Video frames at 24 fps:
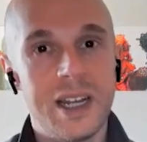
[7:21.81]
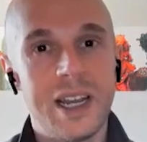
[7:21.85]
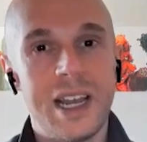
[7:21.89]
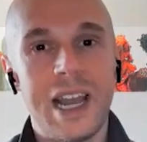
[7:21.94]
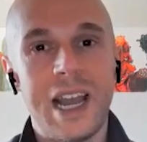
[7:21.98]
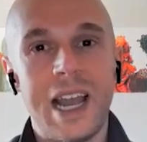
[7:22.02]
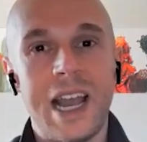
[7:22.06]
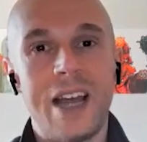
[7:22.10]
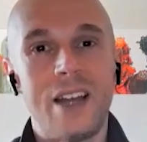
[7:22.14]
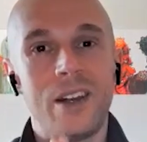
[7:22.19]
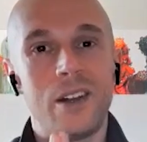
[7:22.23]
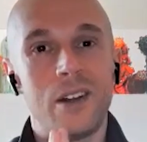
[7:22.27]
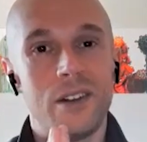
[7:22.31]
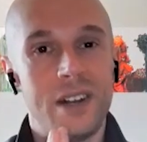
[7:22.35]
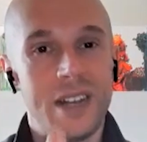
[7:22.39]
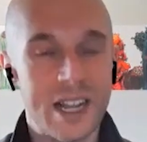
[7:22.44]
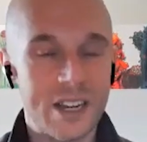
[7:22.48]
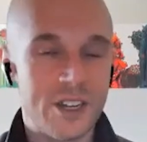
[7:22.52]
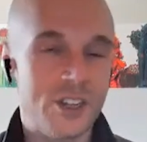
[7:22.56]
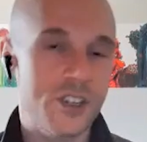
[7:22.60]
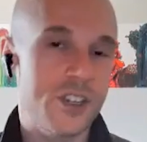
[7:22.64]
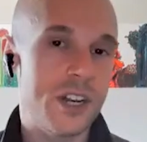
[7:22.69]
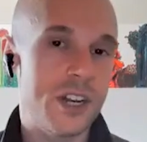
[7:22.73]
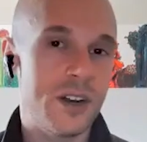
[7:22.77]
And our
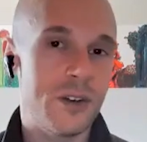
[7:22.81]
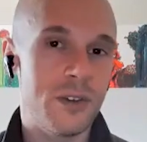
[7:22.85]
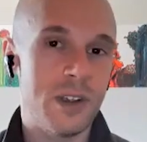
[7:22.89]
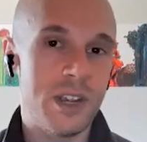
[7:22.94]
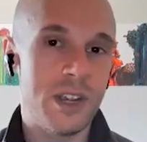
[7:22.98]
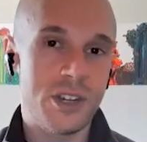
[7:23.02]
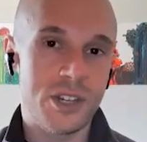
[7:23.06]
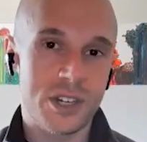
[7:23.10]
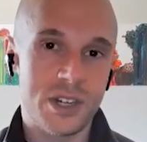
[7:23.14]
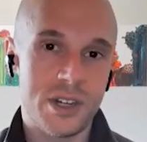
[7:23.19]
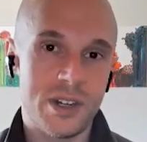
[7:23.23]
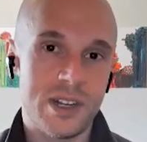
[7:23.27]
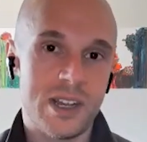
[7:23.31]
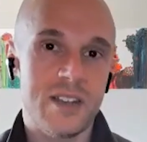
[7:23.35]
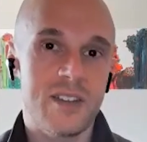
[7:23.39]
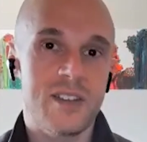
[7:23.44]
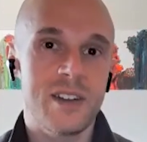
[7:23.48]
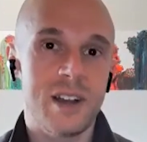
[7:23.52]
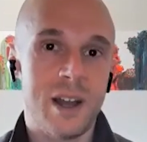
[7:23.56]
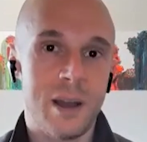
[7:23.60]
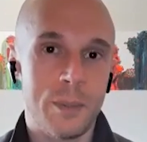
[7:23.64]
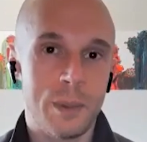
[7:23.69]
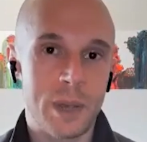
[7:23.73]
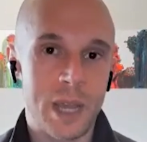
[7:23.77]
next generation
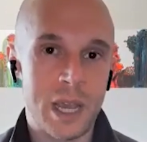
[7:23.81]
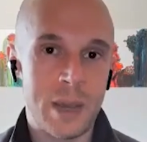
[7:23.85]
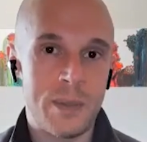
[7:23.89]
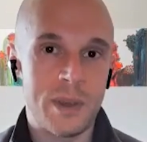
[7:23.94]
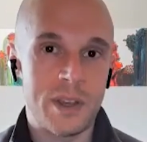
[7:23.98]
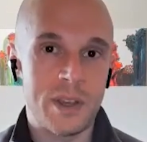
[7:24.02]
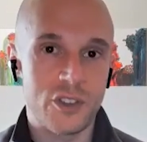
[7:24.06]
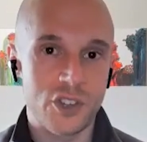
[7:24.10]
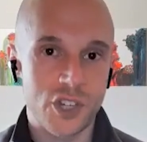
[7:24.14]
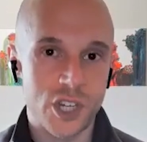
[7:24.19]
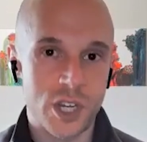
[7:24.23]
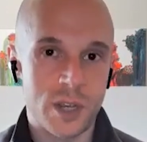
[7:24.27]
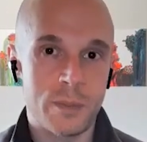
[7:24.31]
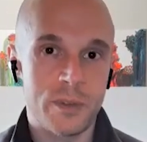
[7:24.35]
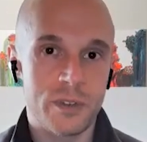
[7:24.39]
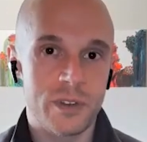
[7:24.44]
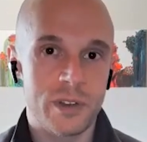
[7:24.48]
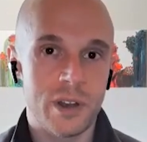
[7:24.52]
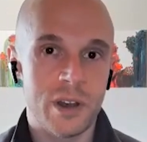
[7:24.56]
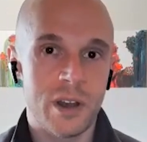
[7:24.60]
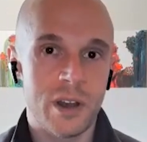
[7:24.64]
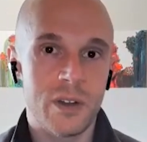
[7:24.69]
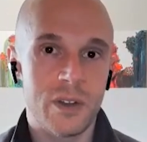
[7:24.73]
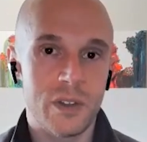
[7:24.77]
desktop gaming
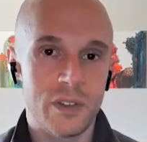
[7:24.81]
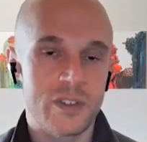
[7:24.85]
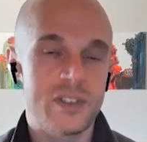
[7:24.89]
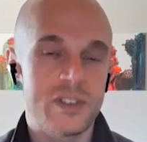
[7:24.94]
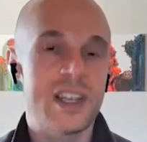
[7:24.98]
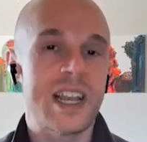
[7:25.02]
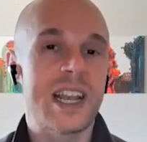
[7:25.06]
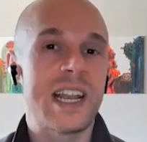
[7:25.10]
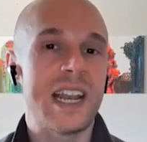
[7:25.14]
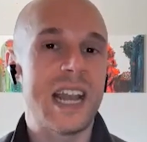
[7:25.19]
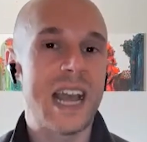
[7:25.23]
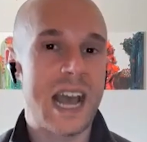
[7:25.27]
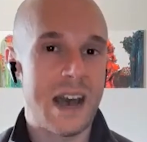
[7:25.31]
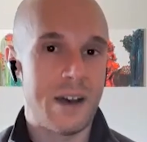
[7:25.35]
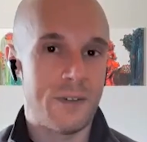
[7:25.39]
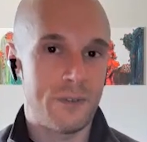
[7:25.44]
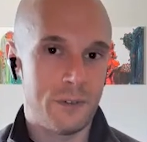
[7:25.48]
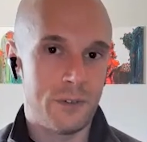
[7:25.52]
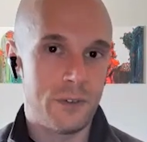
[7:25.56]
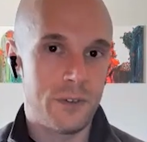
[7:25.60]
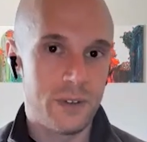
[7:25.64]
chips are the second half